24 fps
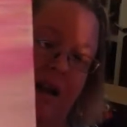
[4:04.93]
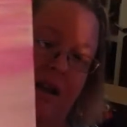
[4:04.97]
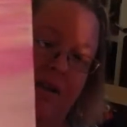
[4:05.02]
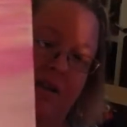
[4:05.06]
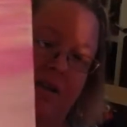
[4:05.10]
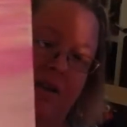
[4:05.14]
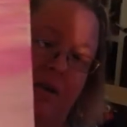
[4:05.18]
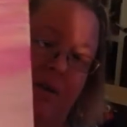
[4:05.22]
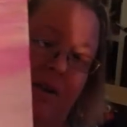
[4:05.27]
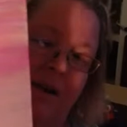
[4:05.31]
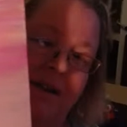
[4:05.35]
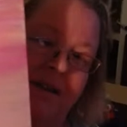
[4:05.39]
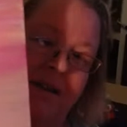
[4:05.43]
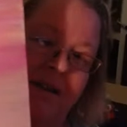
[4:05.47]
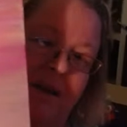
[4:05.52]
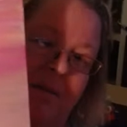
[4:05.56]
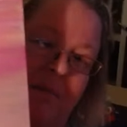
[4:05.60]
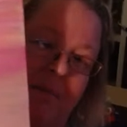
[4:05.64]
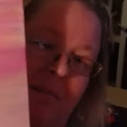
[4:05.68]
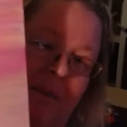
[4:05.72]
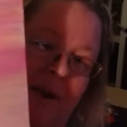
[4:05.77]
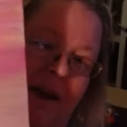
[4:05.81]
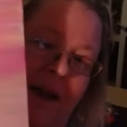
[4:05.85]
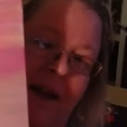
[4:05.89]
so as
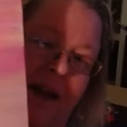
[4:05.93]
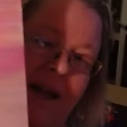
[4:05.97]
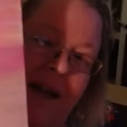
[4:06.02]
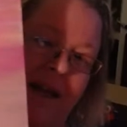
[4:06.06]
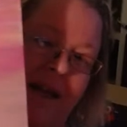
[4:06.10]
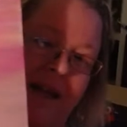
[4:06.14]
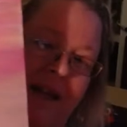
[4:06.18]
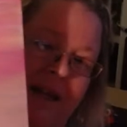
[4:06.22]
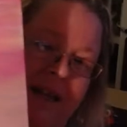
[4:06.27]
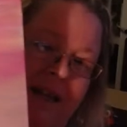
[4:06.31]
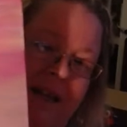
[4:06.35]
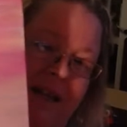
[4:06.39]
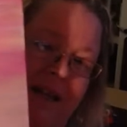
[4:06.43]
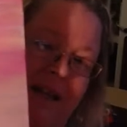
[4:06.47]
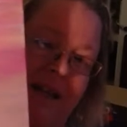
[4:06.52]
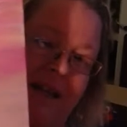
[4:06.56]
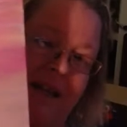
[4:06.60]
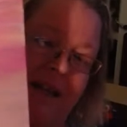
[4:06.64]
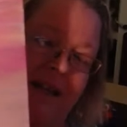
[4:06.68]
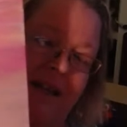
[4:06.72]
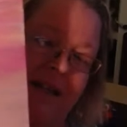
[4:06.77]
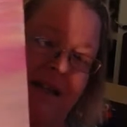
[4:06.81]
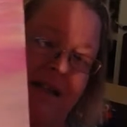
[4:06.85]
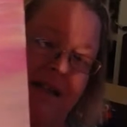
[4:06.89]
I'm painting
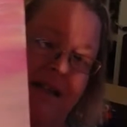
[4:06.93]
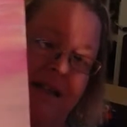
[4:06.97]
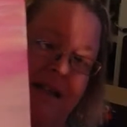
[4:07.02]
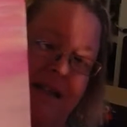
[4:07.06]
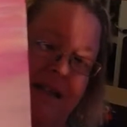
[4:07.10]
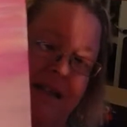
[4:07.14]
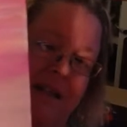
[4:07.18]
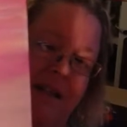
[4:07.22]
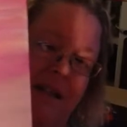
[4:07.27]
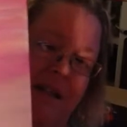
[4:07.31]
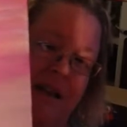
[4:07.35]
these,